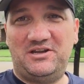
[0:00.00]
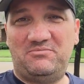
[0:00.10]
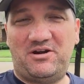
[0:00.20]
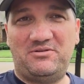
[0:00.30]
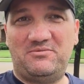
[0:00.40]

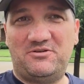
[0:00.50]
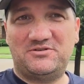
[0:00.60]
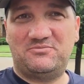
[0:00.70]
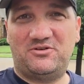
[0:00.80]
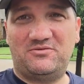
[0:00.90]
and probably the
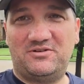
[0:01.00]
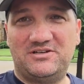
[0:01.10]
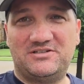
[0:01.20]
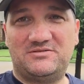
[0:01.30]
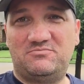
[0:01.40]
most important
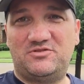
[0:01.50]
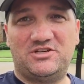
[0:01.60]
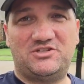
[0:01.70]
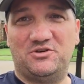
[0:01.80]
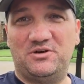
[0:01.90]
one, is
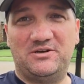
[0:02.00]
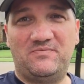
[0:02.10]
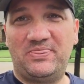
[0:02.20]
just do it.